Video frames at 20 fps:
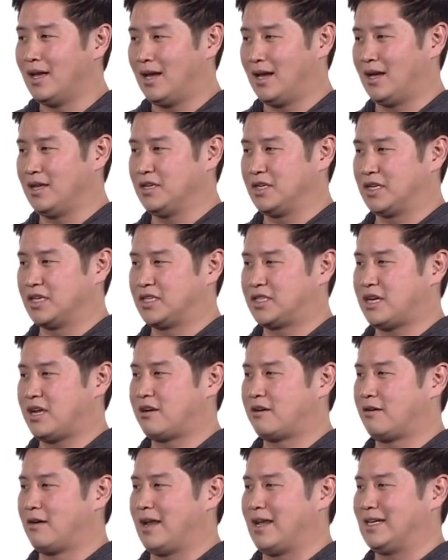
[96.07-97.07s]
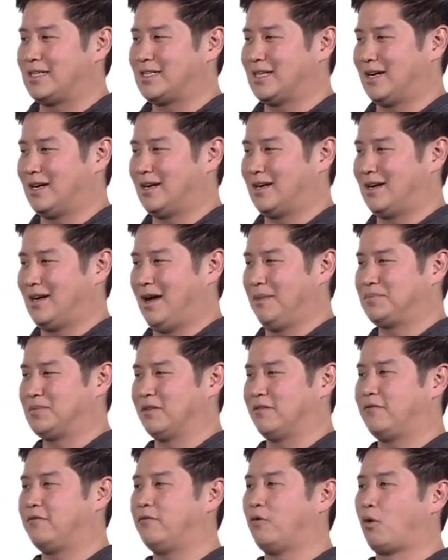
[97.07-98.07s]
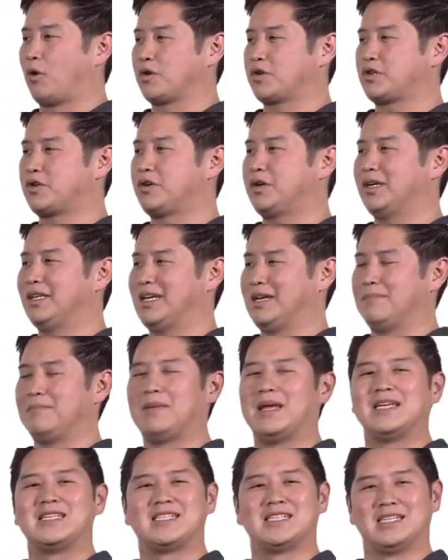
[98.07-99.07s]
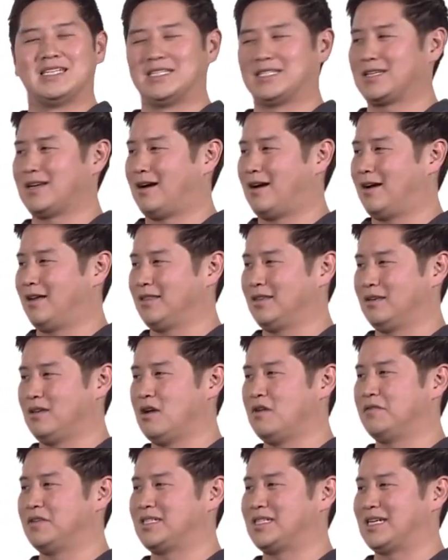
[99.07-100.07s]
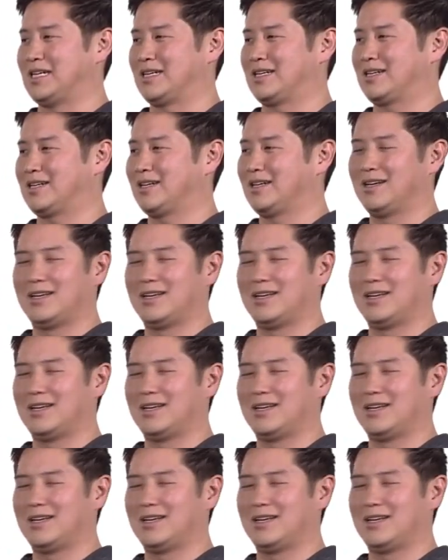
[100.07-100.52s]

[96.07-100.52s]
uh, you can generate uh, up to four trillion bases on the NovaSeq